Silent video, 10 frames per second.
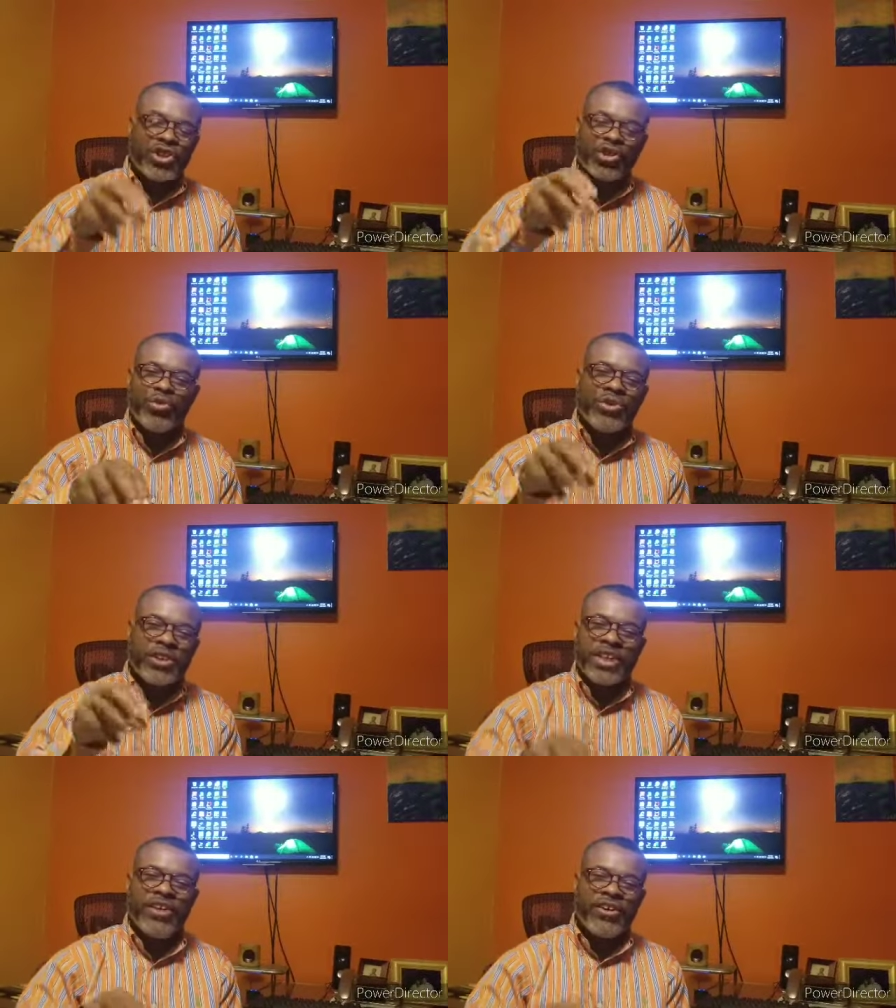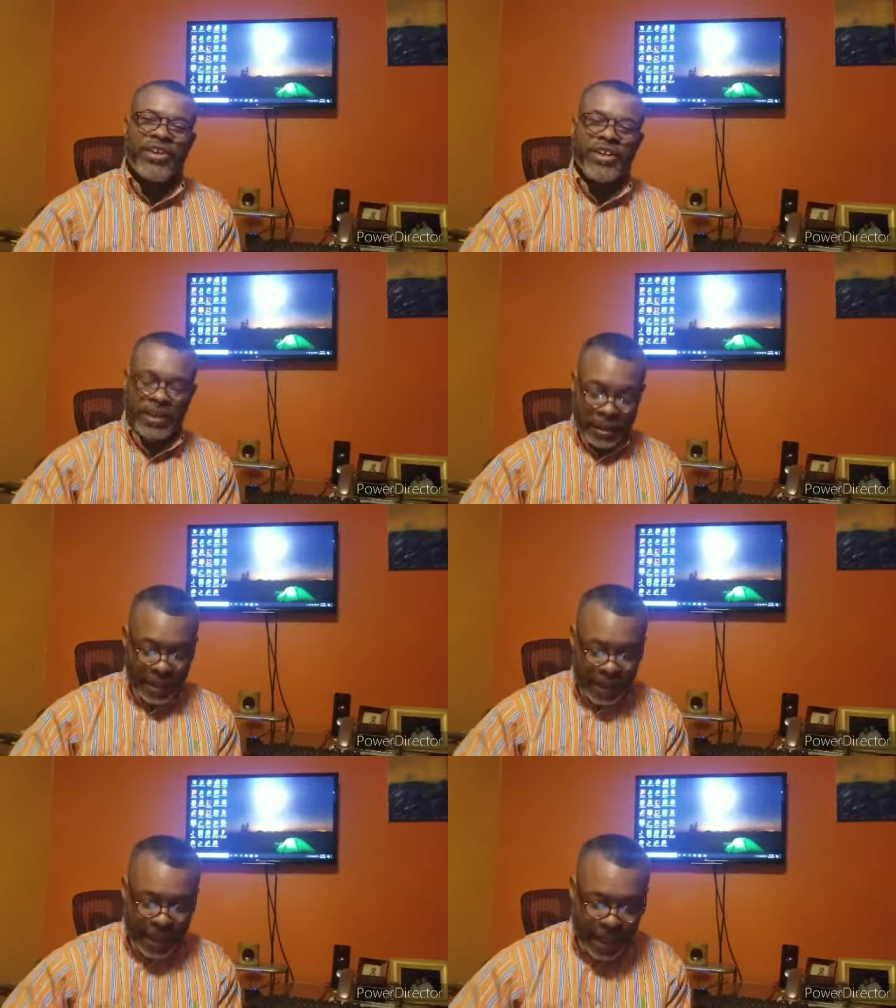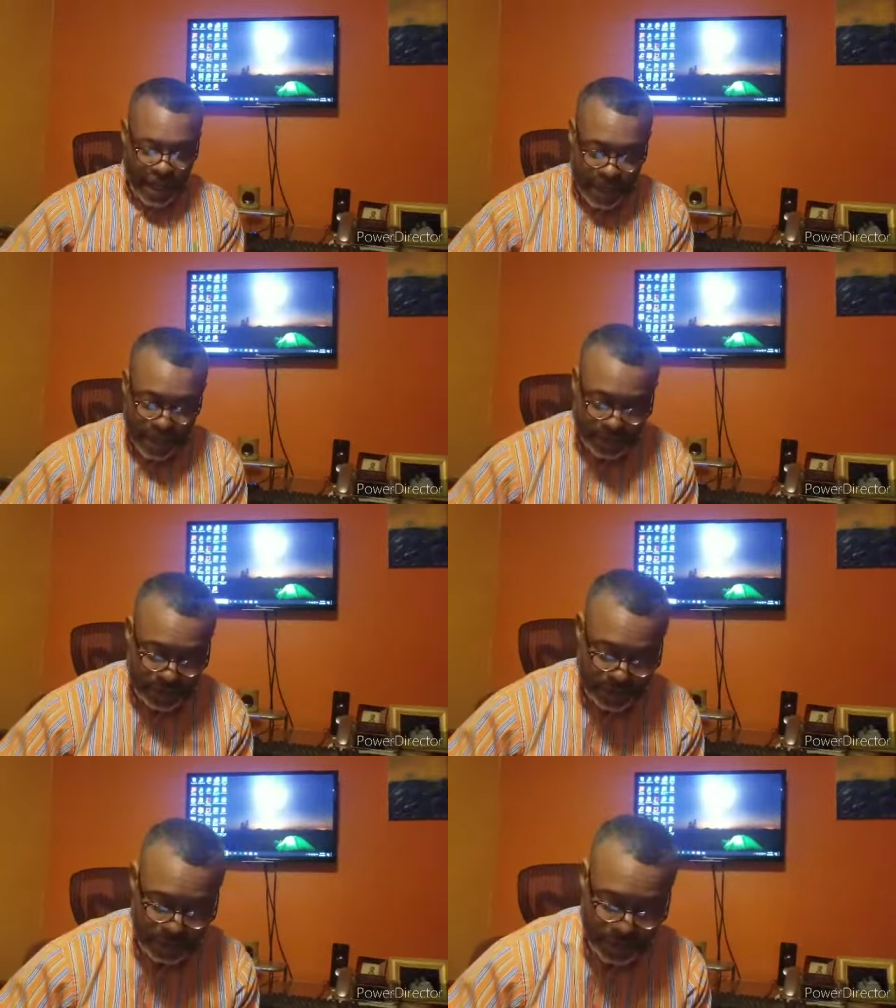true security is